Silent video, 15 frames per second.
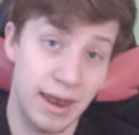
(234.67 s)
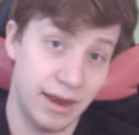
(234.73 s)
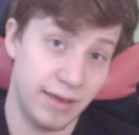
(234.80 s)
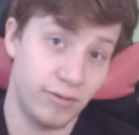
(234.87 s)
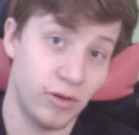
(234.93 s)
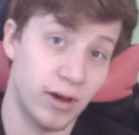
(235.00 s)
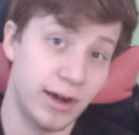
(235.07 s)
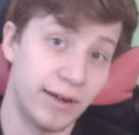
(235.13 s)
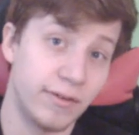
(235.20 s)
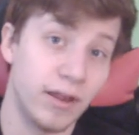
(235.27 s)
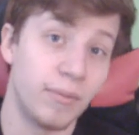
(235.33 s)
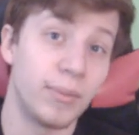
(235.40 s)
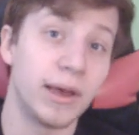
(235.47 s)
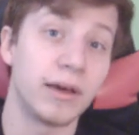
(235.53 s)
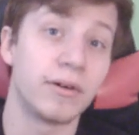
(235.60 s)
And if you are
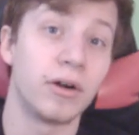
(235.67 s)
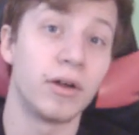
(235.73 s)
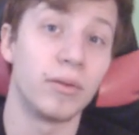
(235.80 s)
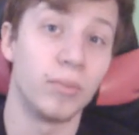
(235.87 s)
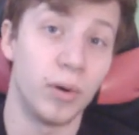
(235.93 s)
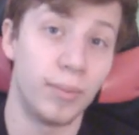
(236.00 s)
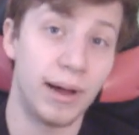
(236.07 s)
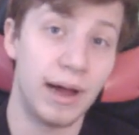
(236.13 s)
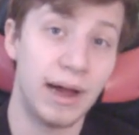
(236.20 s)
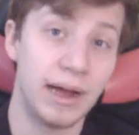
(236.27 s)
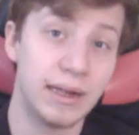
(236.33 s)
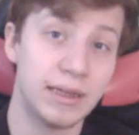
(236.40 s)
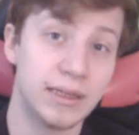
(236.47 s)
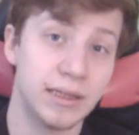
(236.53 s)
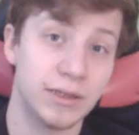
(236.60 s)
developing on
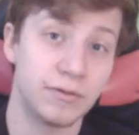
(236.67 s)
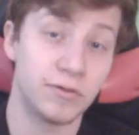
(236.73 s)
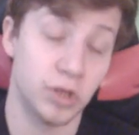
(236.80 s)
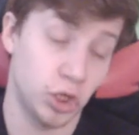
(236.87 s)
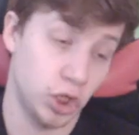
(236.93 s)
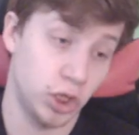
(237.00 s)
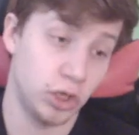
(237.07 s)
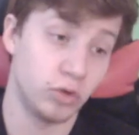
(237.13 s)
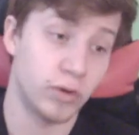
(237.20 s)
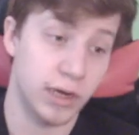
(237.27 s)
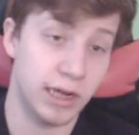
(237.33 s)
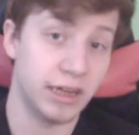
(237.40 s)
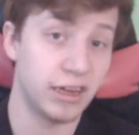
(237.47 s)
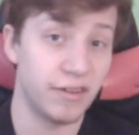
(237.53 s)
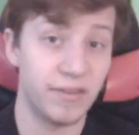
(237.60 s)
mobiles, which you are
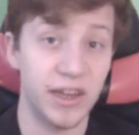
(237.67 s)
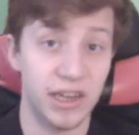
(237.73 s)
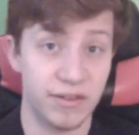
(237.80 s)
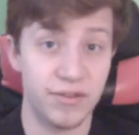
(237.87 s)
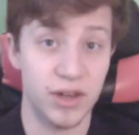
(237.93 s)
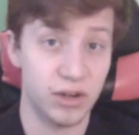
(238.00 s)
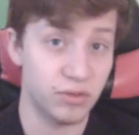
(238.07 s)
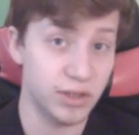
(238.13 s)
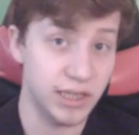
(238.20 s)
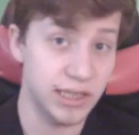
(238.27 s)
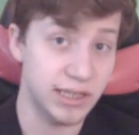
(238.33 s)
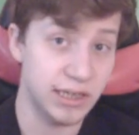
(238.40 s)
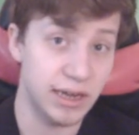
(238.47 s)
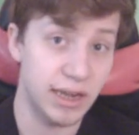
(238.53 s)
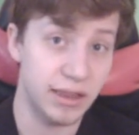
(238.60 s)
kind of weird if you are doing
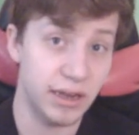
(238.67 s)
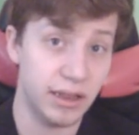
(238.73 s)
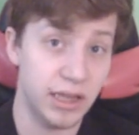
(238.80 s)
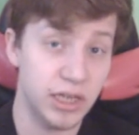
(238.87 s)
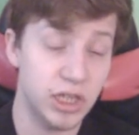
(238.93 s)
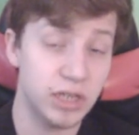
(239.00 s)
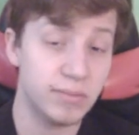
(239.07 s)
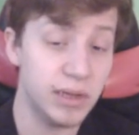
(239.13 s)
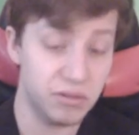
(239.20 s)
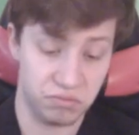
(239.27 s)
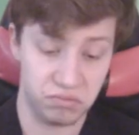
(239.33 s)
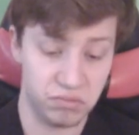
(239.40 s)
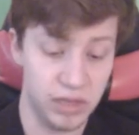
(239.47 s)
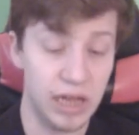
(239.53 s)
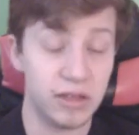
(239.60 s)
it in Unreal Engine, but
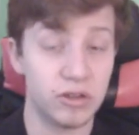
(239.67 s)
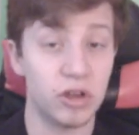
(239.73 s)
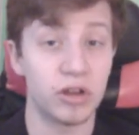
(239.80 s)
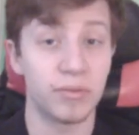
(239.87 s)
that's